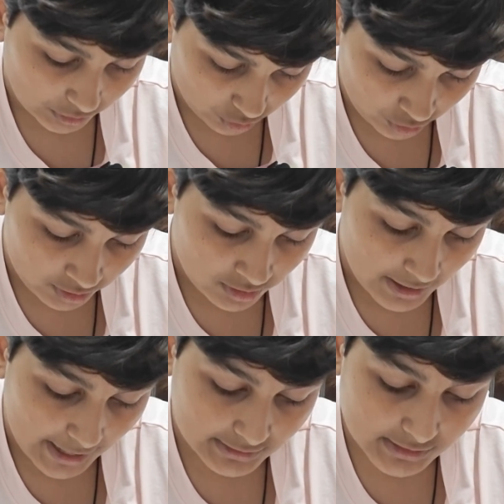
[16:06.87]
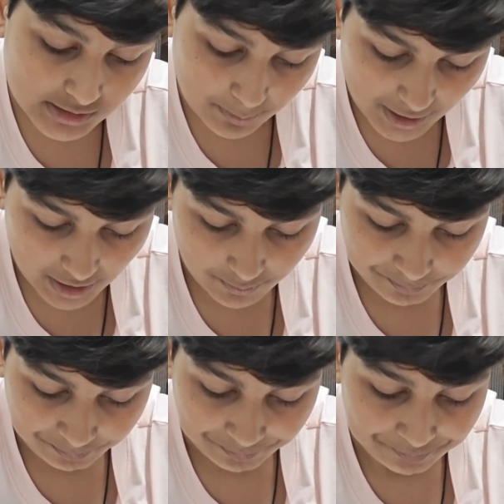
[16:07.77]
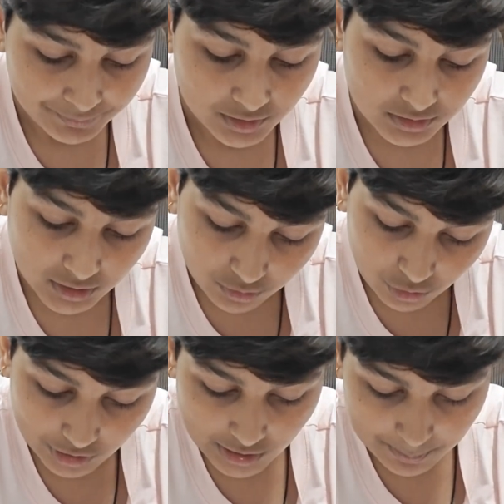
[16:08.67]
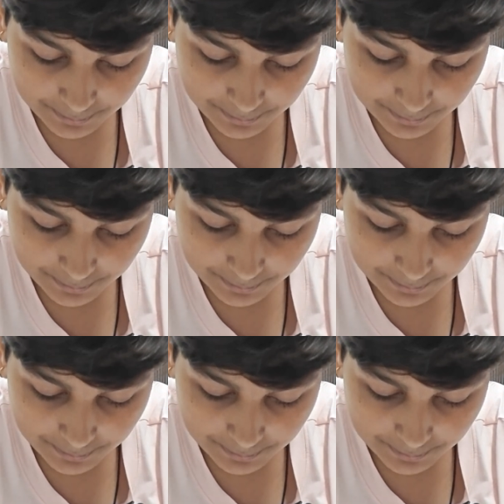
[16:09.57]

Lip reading: the Ur and the Sabha. The Ur